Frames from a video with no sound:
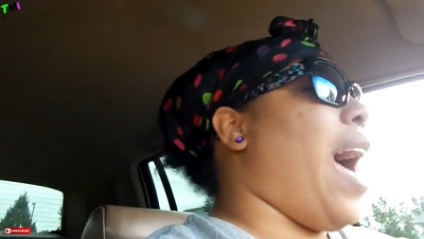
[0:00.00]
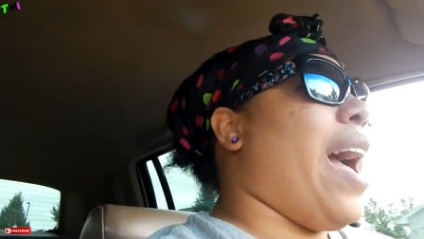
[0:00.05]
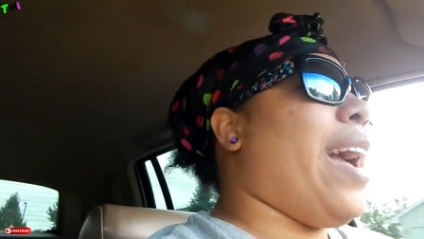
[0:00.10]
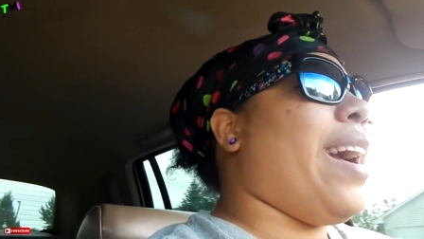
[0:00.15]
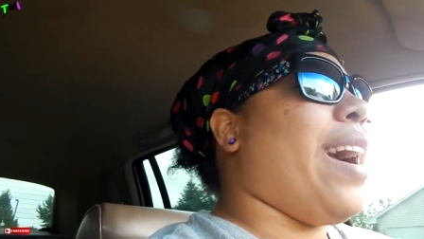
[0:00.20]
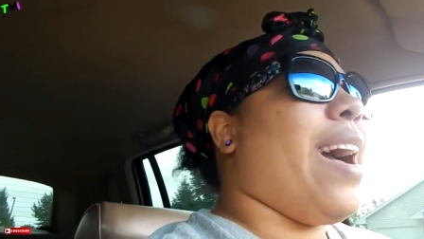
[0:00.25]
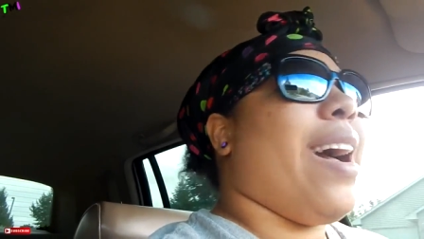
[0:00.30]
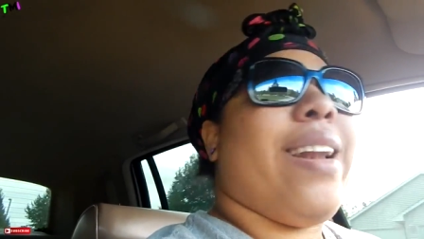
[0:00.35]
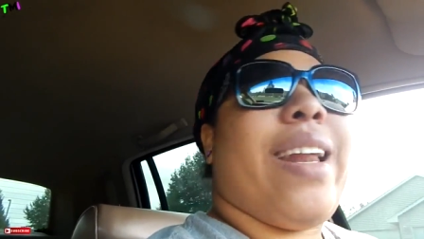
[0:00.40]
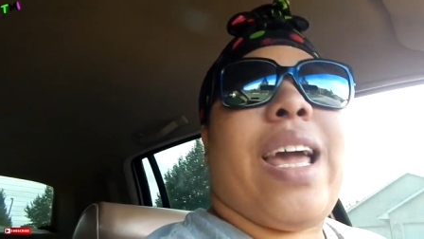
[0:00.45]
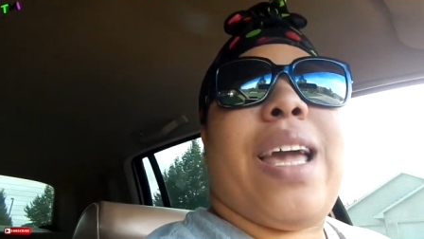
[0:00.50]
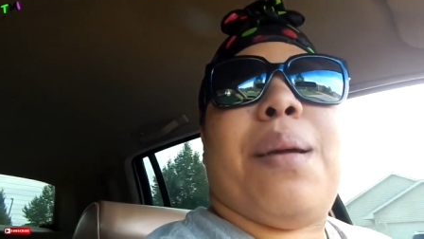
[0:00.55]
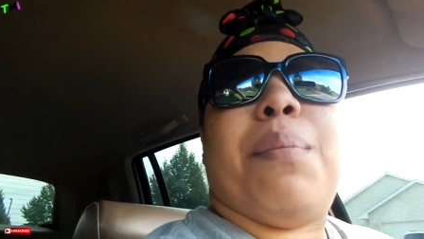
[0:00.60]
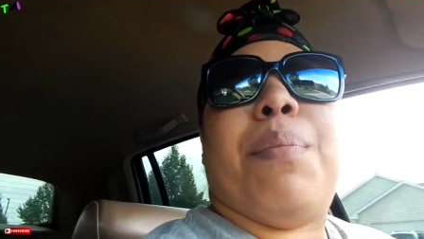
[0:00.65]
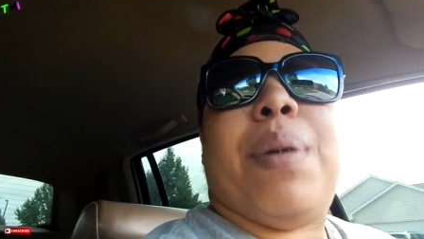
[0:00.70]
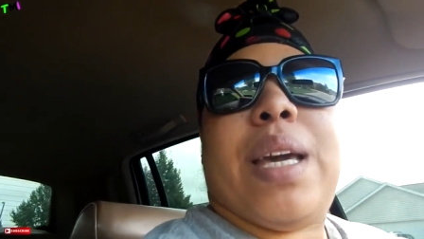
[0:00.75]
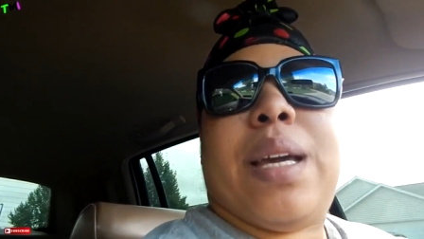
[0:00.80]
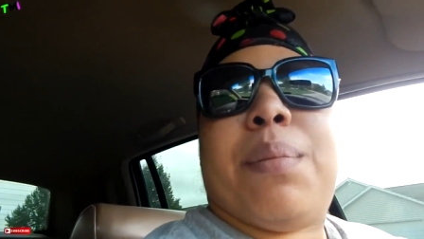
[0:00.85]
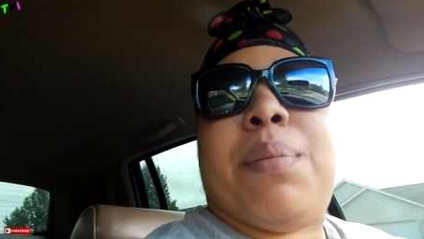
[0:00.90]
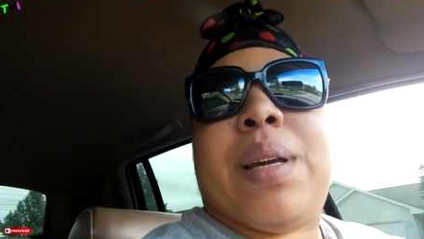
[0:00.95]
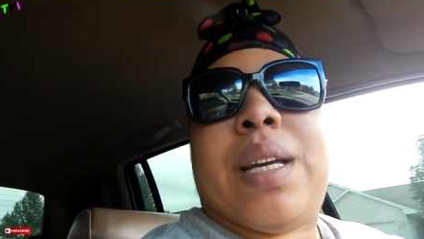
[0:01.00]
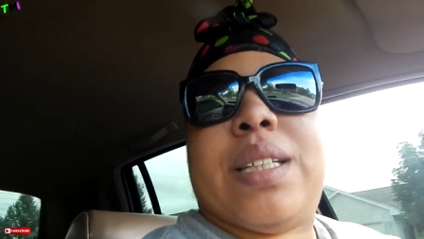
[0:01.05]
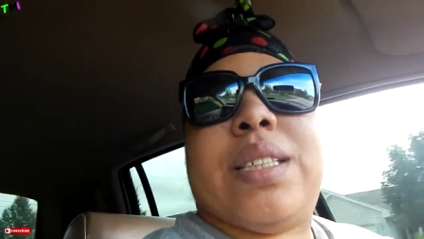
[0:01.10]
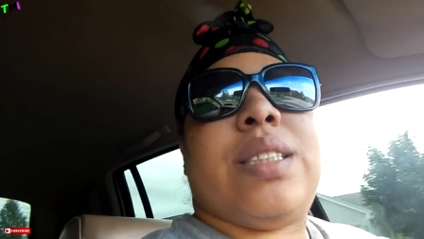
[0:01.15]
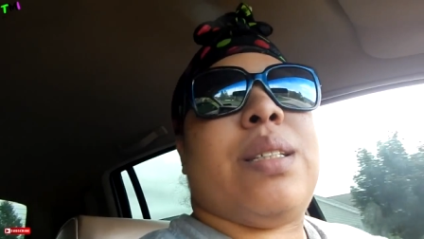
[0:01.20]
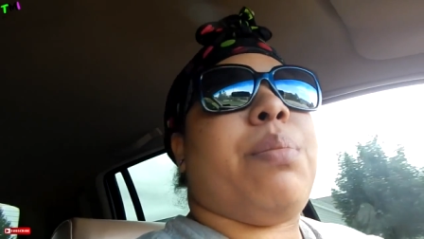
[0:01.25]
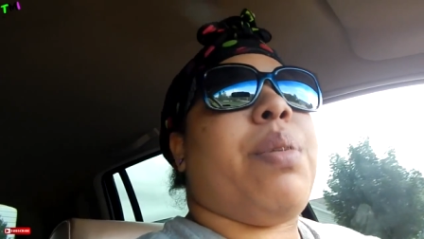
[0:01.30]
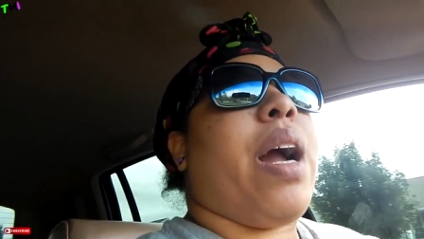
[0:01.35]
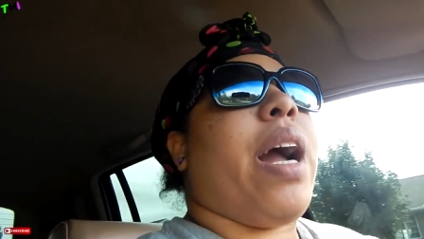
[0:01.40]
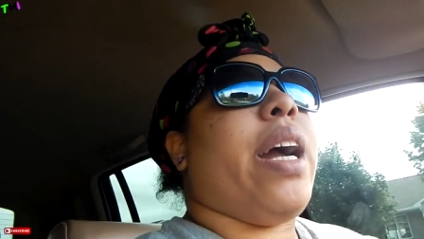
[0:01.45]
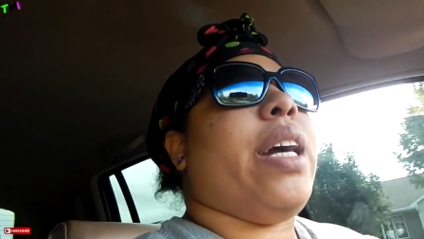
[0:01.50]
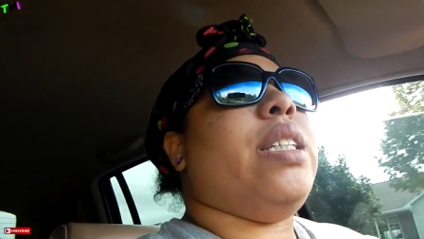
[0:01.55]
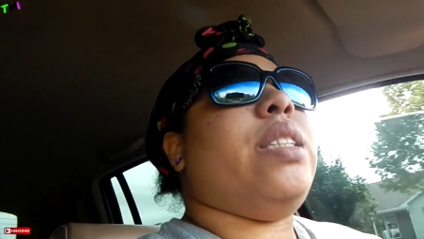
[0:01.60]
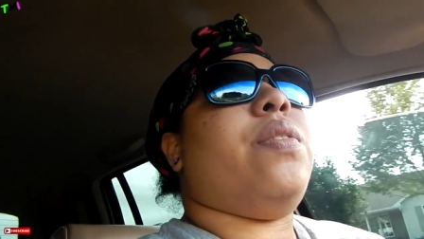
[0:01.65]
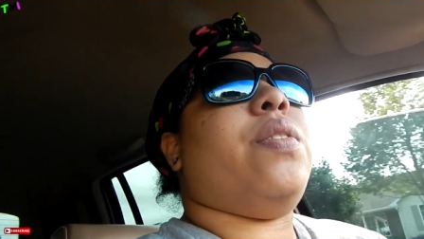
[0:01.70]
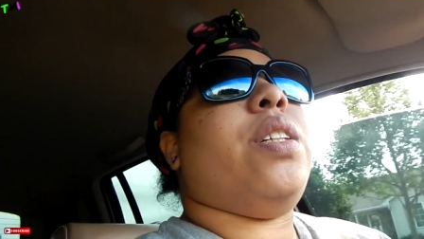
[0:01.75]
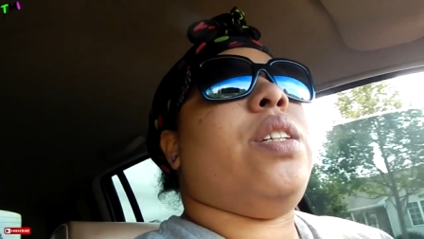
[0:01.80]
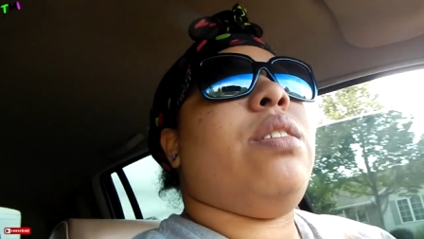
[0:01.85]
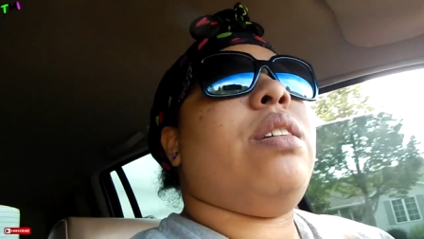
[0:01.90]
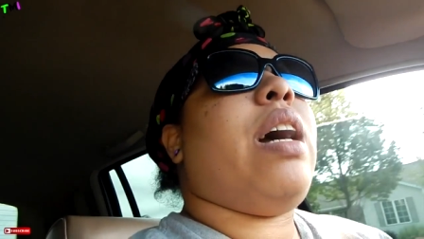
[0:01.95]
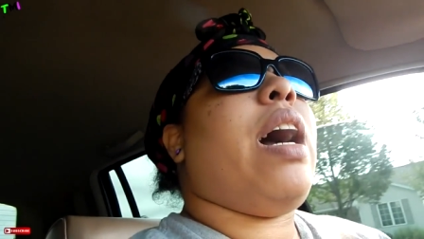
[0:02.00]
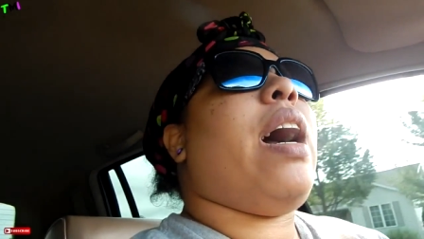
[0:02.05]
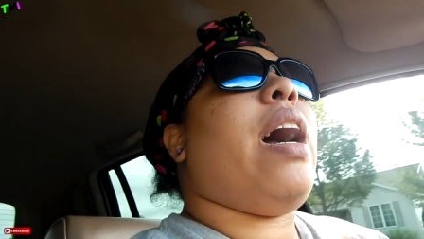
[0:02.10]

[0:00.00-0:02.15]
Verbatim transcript: I got a big, big surprise for you